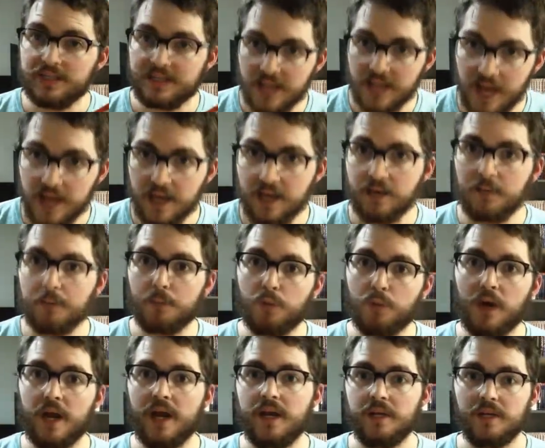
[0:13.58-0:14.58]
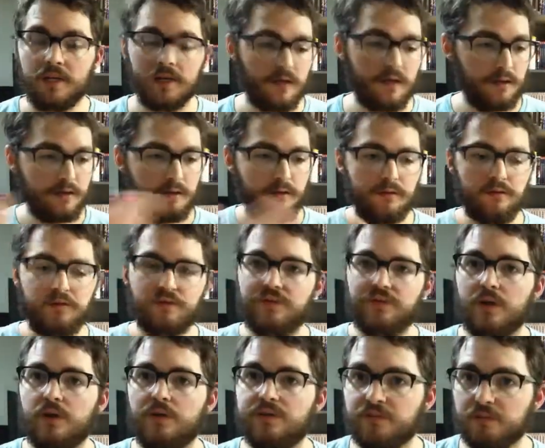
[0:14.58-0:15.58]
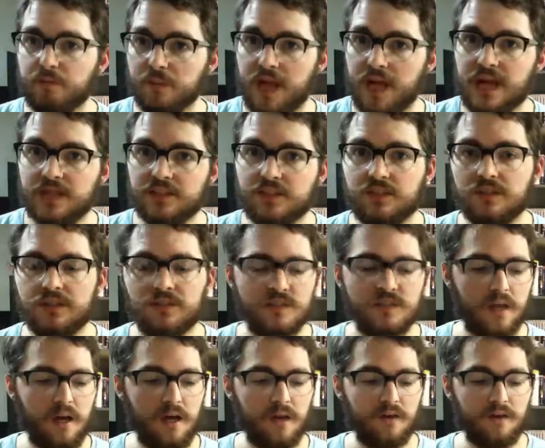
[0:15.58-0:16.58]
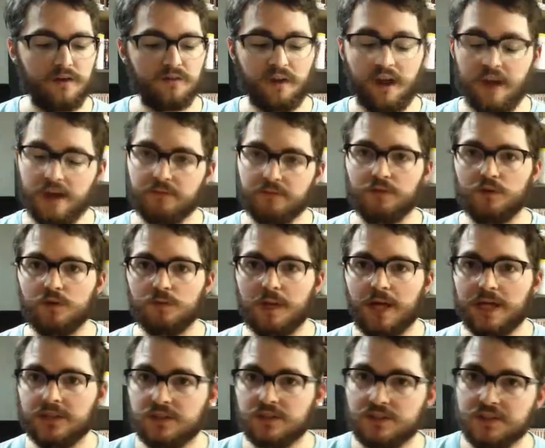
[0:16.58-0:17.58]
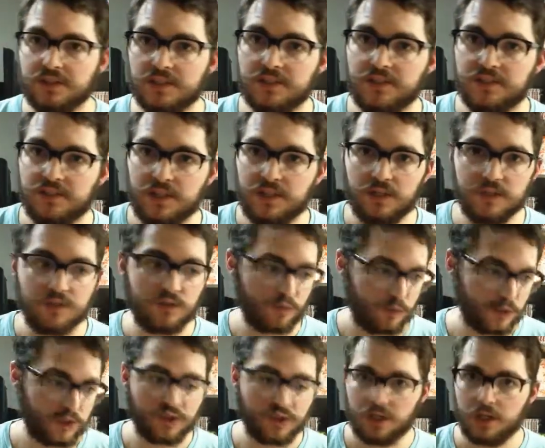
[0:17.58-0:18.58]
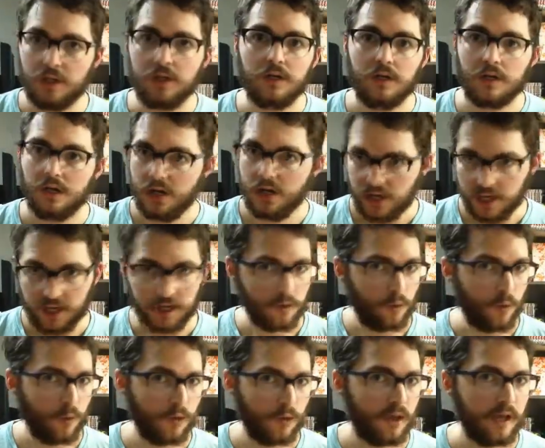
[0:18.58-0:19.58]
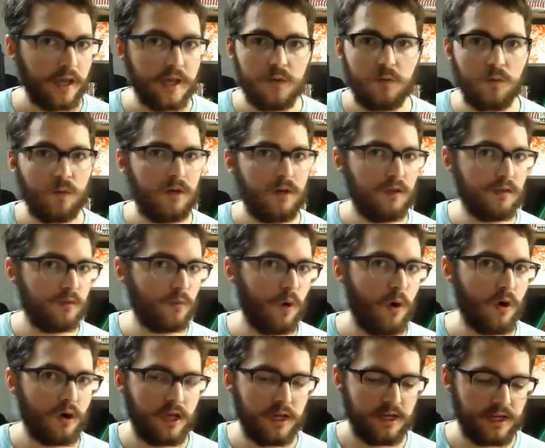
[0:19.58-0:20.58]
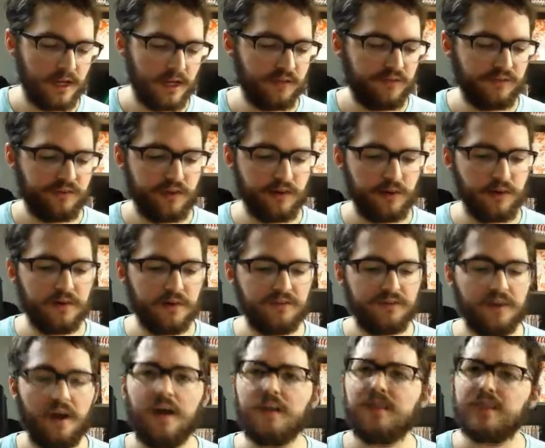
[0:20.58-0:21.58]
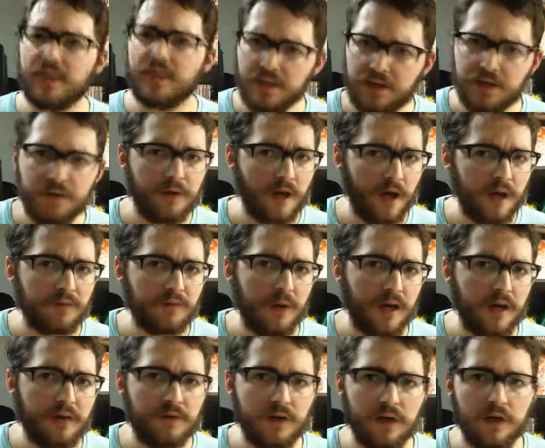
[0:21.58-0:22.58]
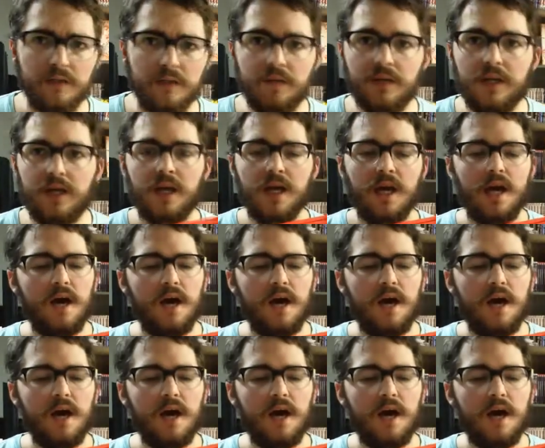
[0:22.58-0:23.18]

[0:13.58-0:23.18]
Dead branded series of blasters. There's a handful of blasters in this series which correlate with the Walking Dead series. I think you guys might have heard of it.